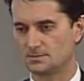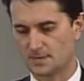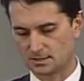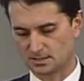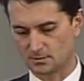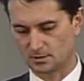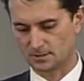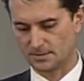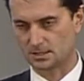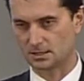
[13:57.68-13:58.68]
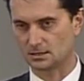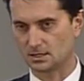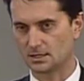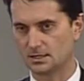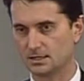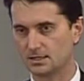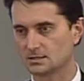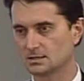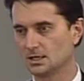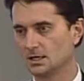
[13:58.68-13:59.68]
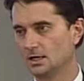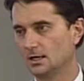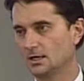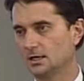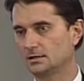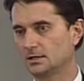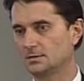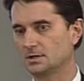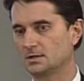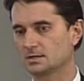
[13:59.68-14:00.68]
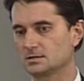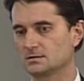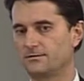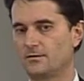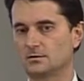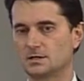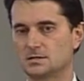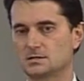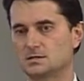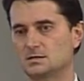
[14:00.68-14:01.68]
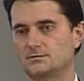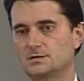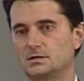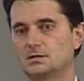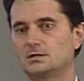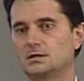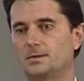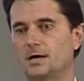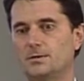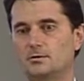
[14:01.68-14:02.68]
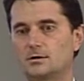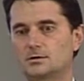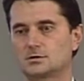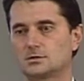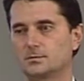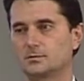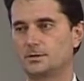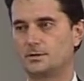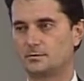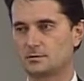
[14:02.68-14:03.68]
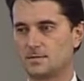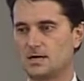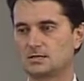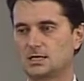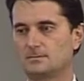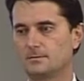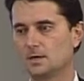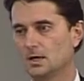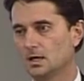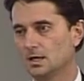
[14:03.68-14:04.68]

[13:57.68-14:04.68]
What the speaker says: Back in 2008, in European debates, it was mentioned that a foundation is necessary because the